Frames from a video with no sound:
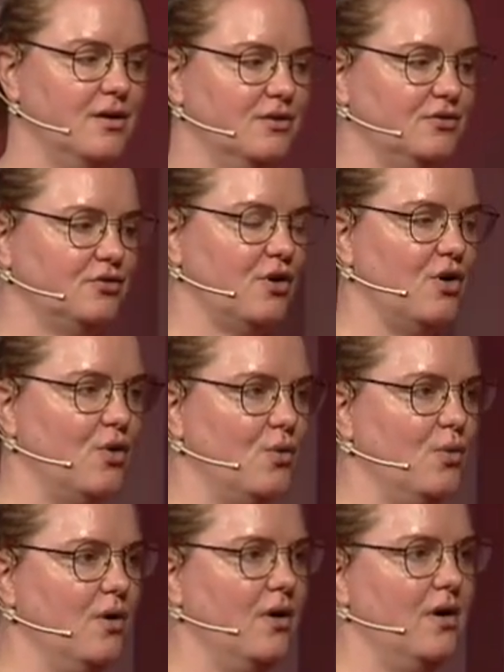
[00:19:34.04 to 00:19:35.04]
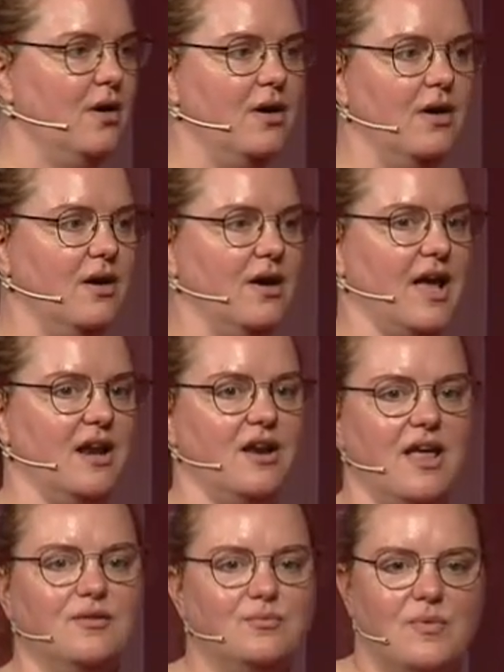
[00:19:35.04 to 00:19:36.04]
So, and,
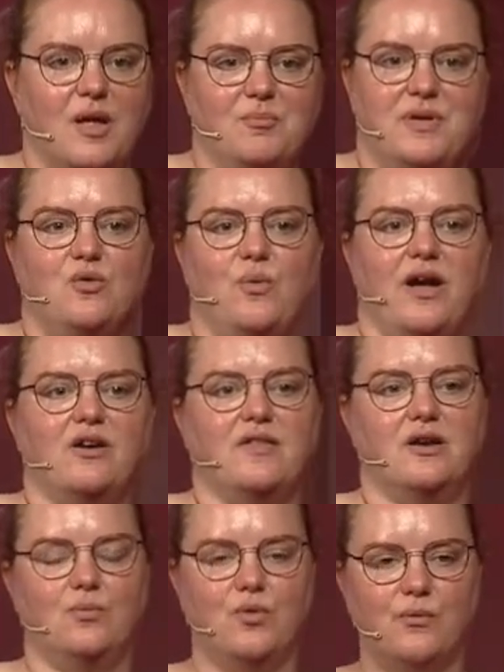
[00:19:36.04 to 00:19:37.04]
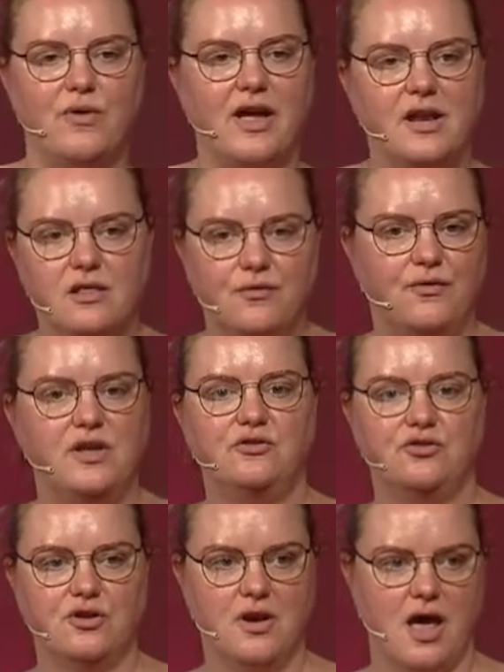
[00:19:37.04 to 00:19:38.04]
and, and be aware that we're writing the
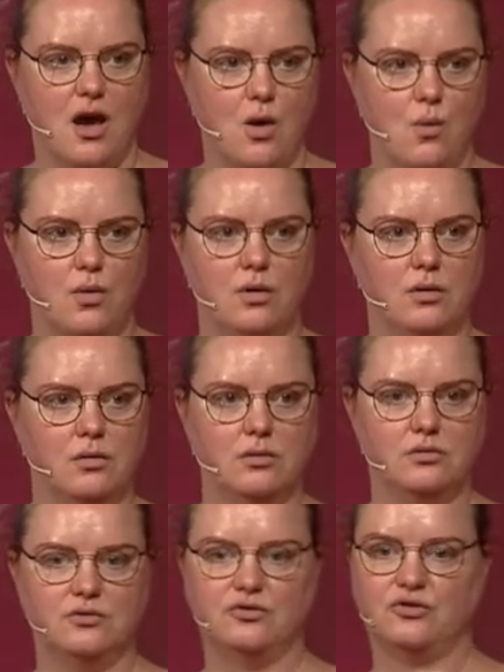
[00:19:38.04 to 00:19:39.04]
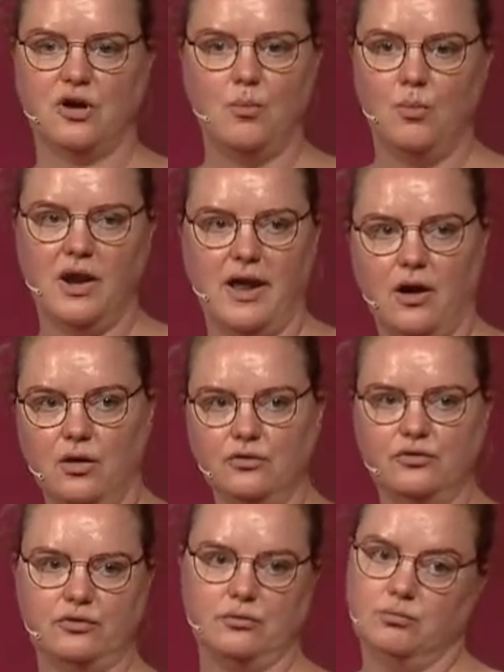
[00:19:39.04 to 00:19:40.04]
feature now. Someone
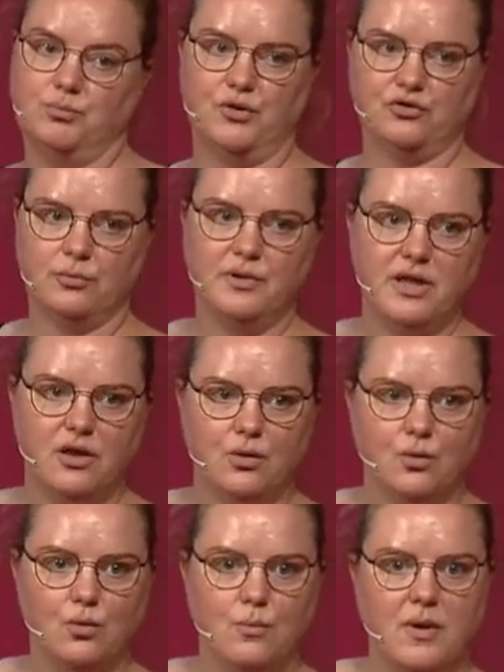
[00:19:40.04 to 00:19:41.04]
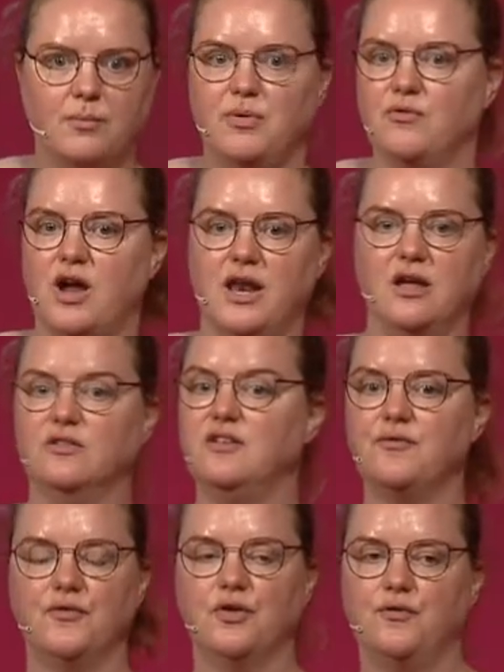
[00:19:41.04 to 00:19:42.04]
else, possibly you, might be writing a
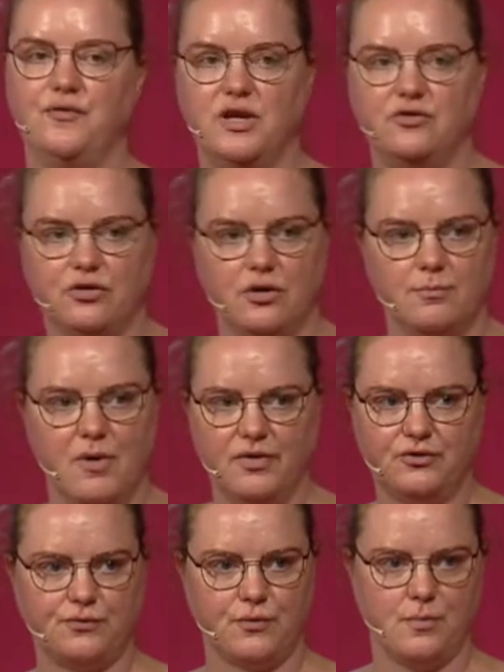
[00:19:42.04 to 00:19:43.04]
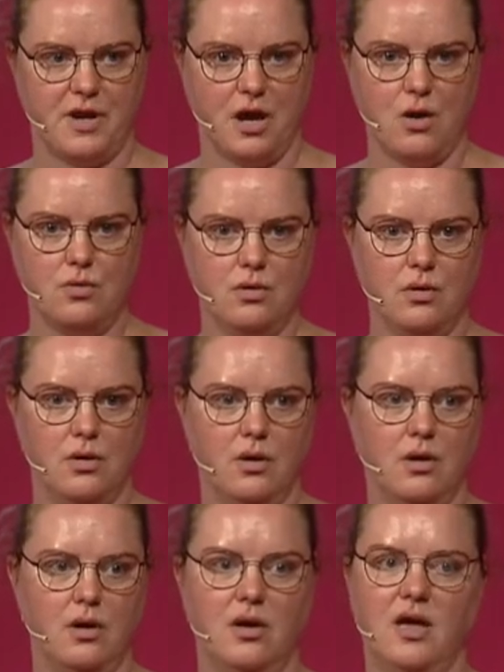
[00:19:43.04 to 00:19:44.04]
different feature months from now,
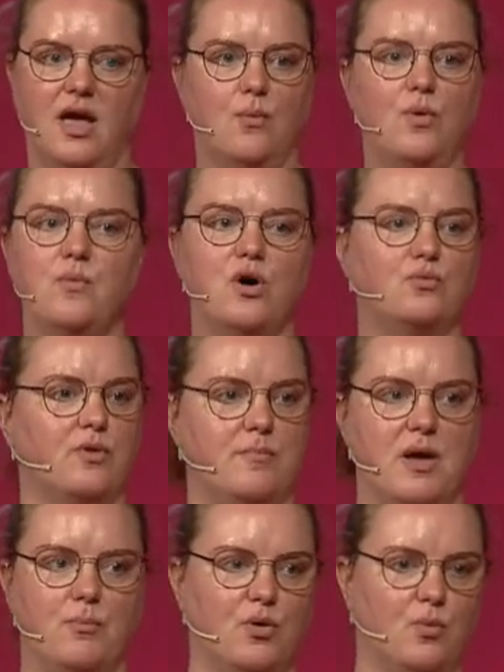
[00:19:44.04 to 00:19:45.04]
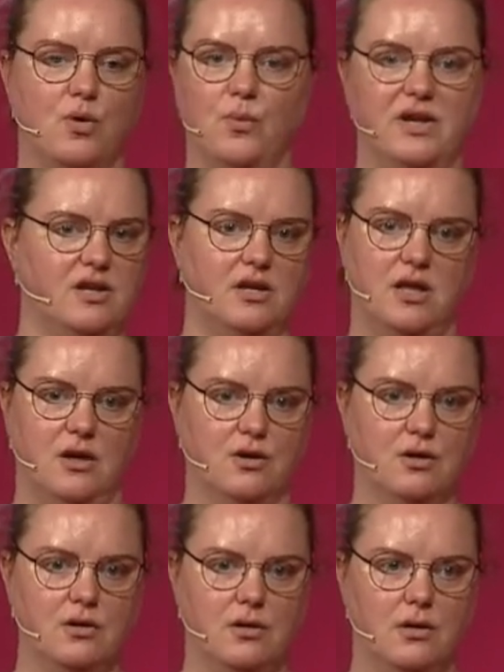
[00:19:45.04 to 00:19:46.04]
and we won't remember what we did here.